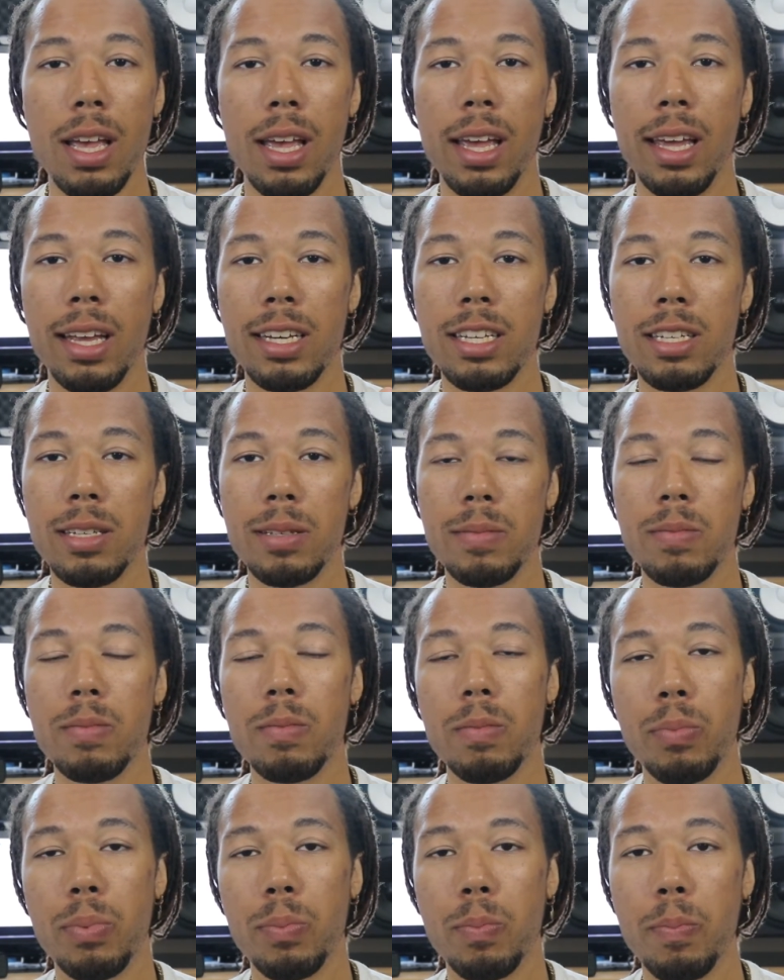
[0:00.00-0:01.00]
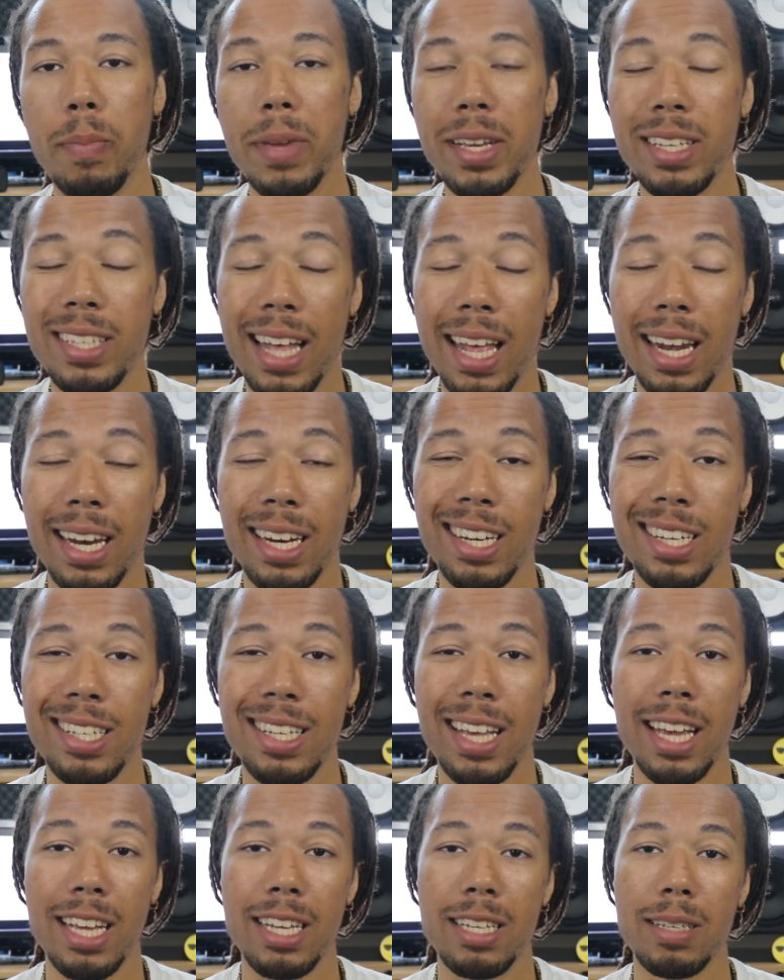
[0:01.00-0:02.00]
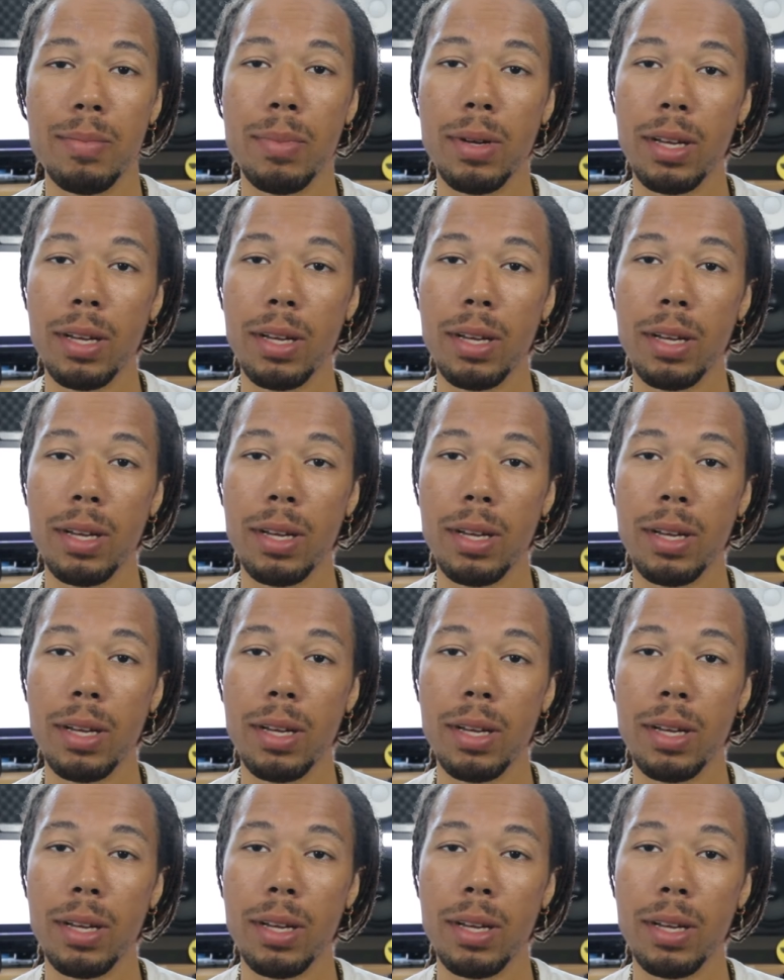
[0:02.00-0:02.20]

and just mix that into taste.